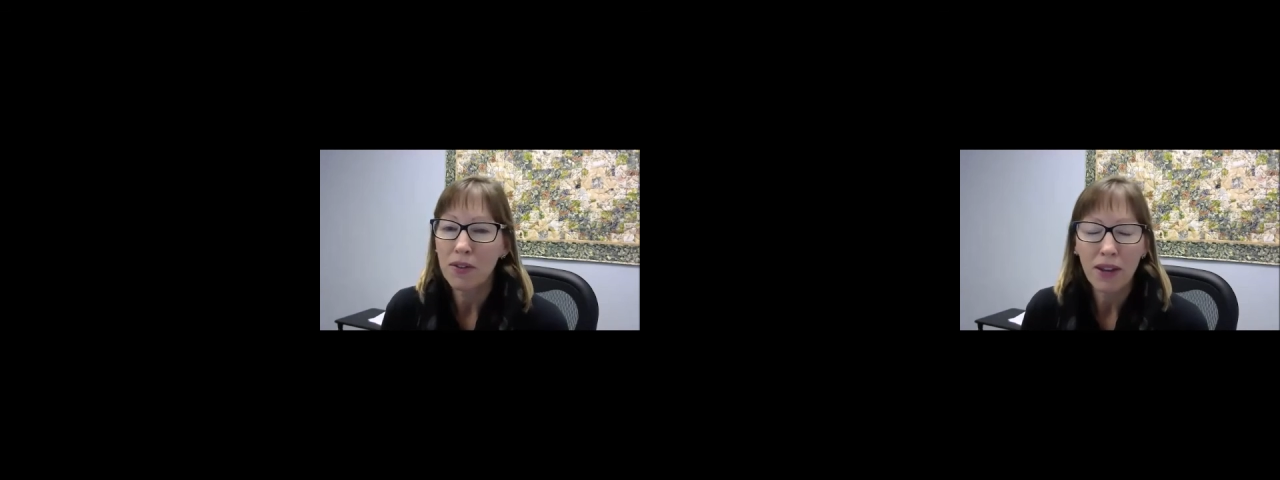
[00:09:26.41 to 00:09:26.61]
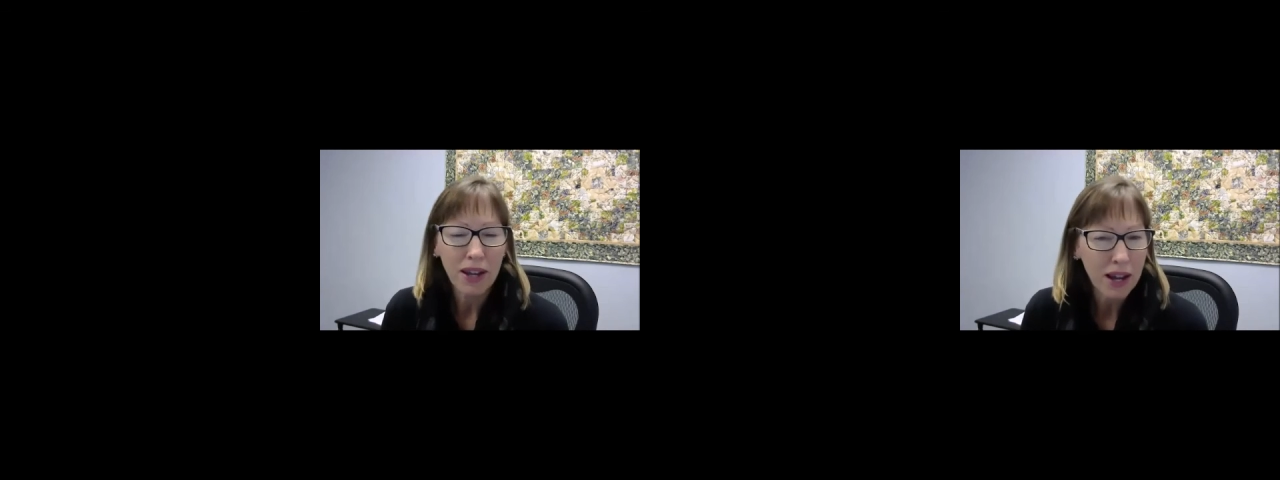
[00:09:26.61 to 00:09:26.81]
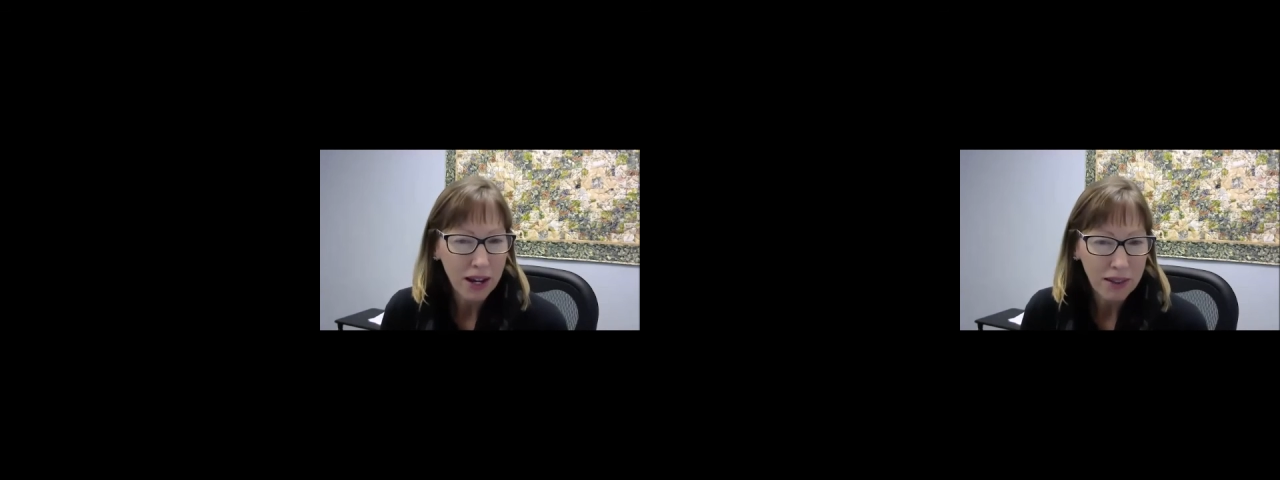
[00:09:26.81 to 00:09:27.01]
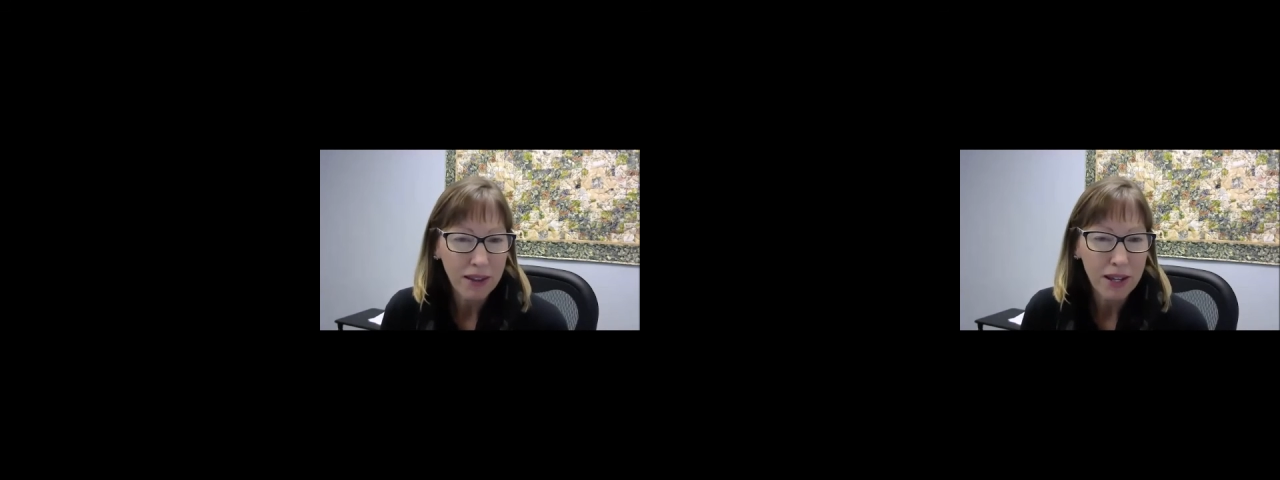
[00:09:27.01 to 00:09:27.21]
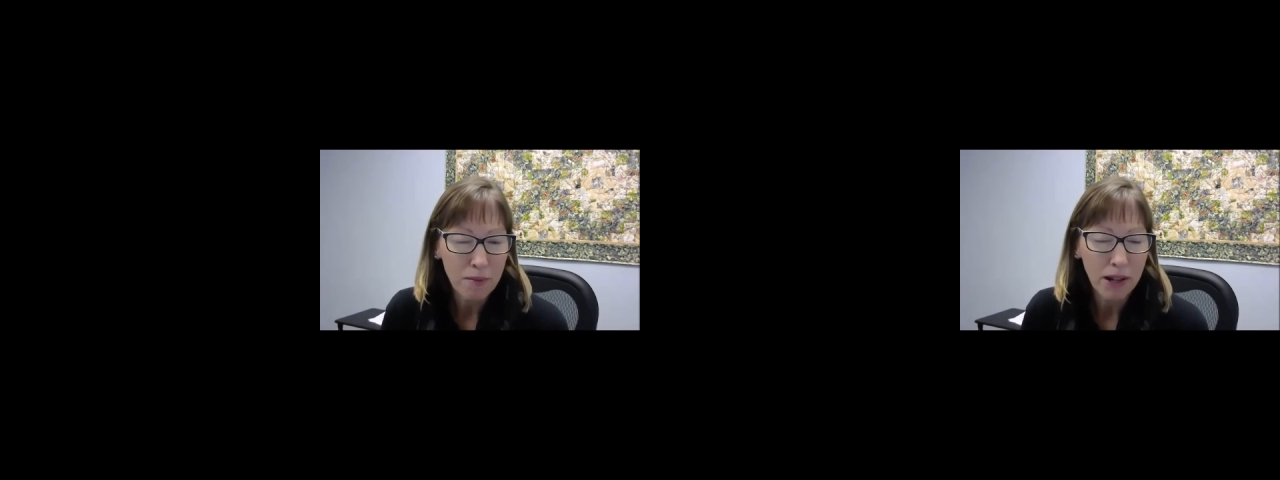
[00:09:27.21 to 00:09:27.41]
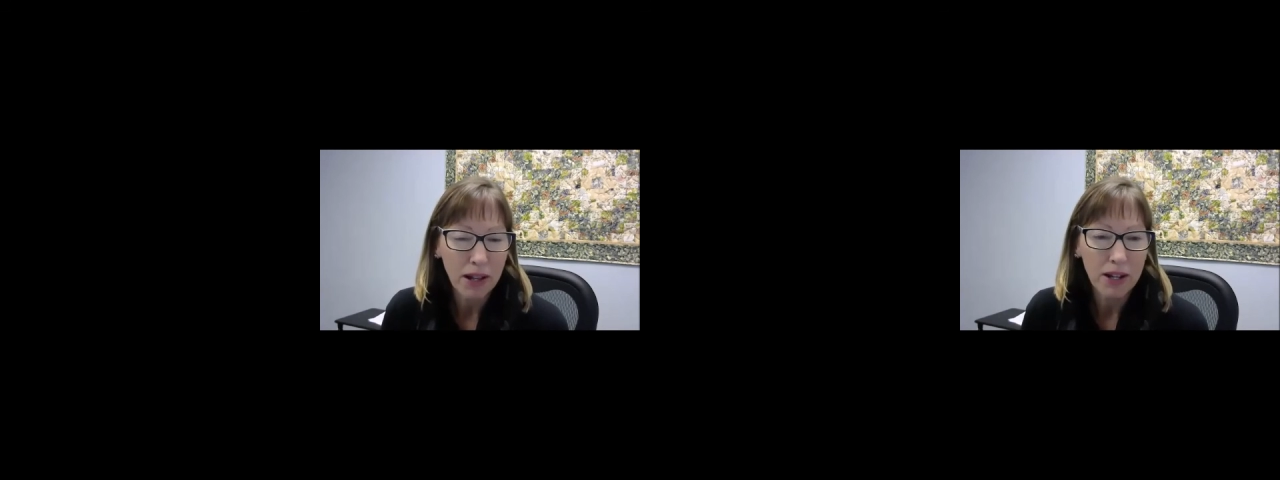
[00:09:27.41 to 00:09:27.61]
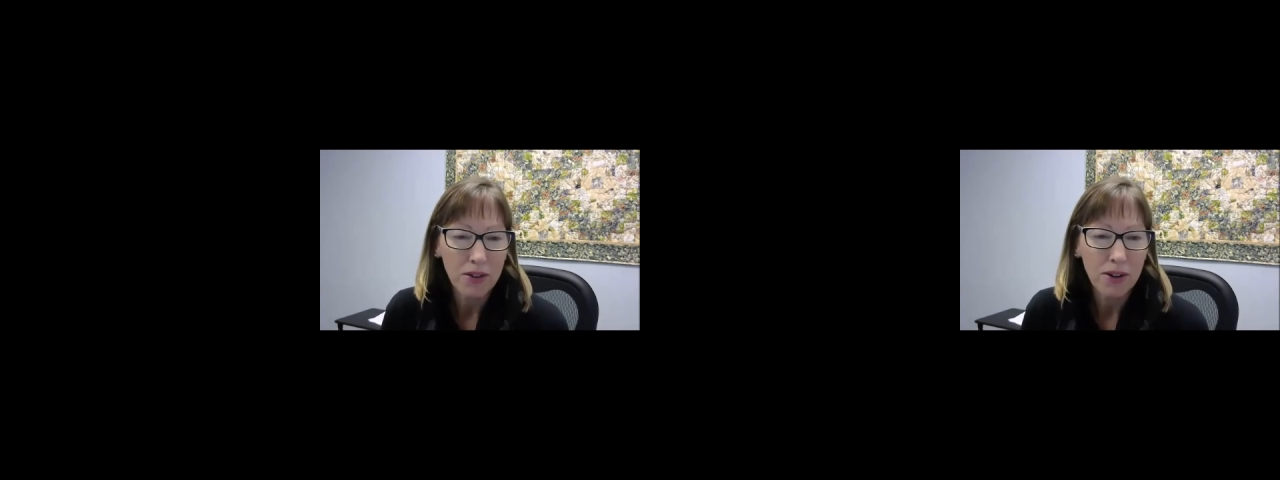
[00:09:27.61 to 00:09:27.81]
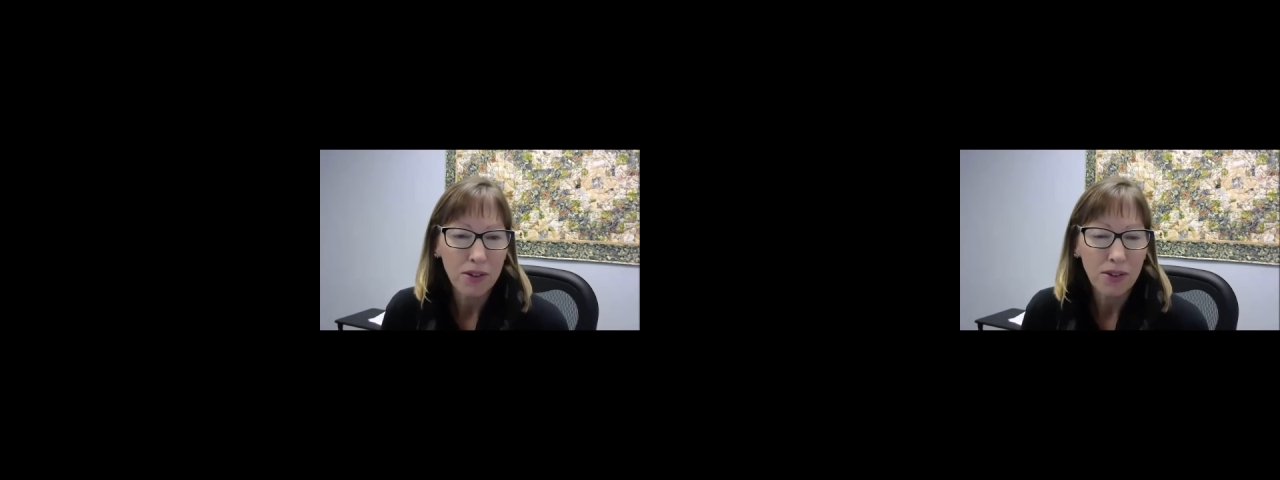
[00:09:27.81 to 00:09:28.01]
and they can't get the email
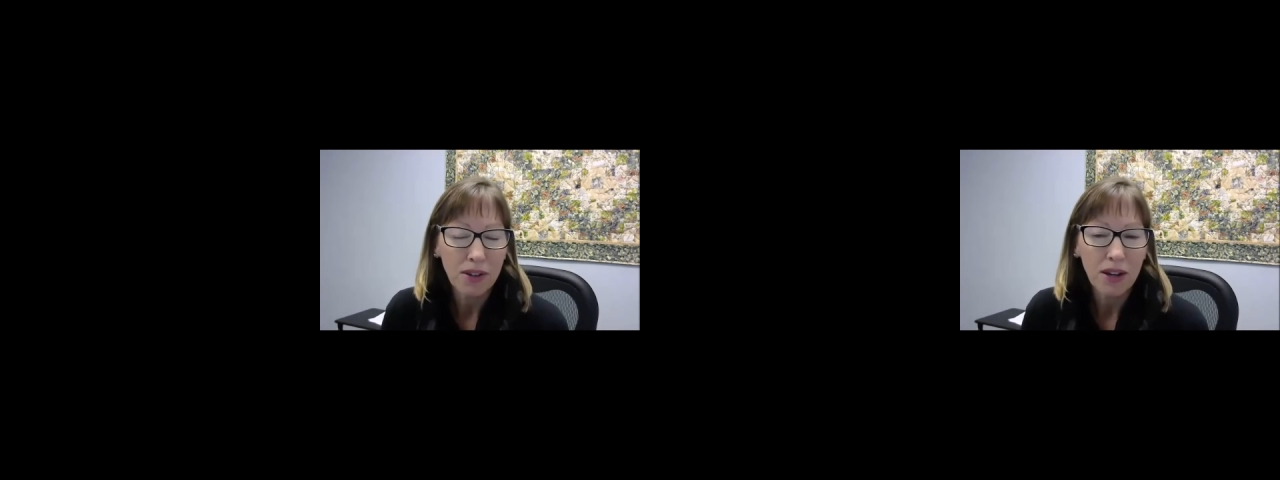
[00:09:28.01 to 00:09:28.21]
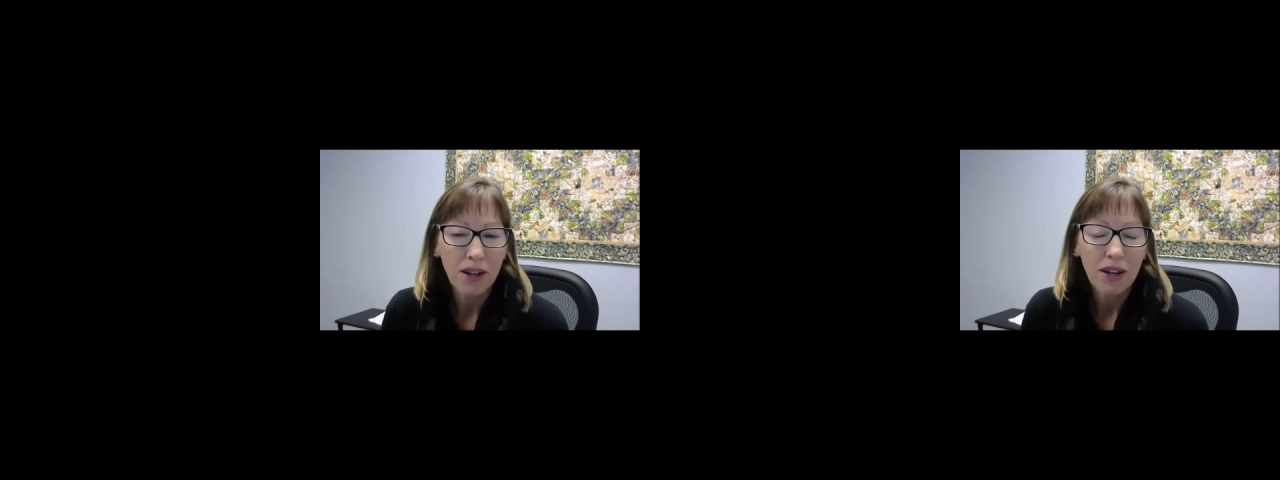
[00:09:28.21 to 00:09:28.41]
address.